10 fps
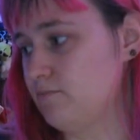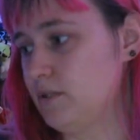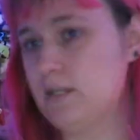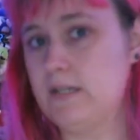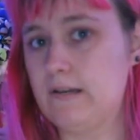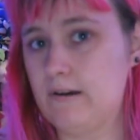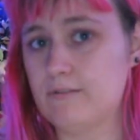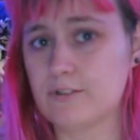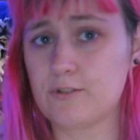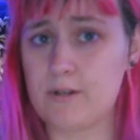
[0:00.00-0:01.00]
be
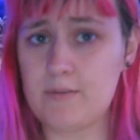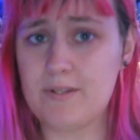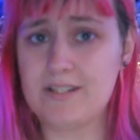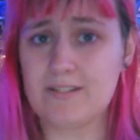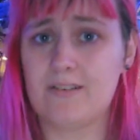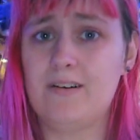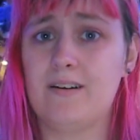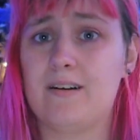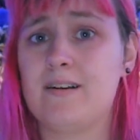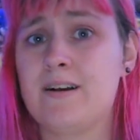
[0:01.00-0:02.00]
over 20 minutes
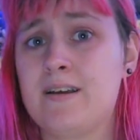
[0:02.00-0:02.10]
long.